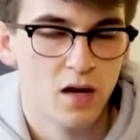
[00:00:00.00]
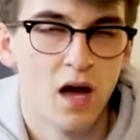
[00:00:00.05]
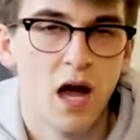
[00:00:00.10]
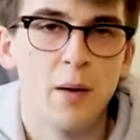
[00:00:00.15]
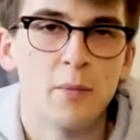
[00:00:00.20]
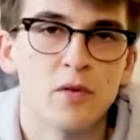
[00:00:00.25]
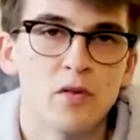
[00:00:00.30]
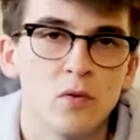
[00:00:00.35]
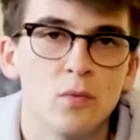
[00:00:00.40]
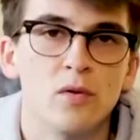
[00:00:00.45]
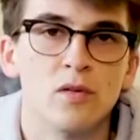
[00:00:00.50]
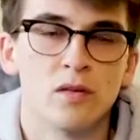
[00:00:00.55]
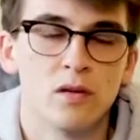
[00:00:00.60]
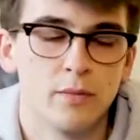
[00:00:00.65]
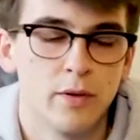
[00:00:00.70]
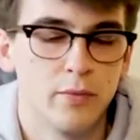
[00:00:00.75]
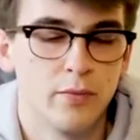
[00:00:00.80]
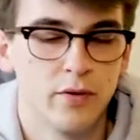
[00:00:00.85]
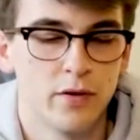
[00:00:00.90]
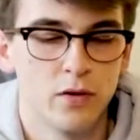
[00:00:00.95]
I'm assuming it's gonna
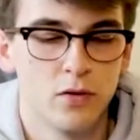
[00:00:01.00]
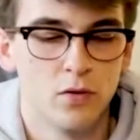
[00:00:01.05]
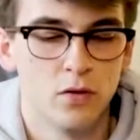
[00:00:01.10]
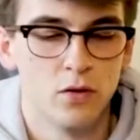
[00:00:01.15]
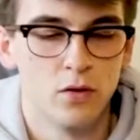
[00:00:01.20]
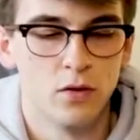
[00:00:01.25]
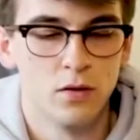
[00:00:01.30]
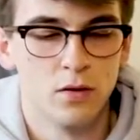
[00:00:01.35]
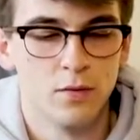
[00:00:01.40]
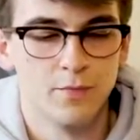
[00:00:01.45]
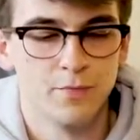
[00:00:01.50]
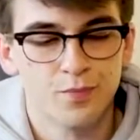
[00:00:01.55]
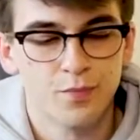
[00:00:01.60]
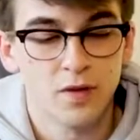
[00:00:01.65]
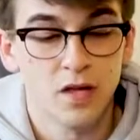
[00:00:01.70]
be pretty cool.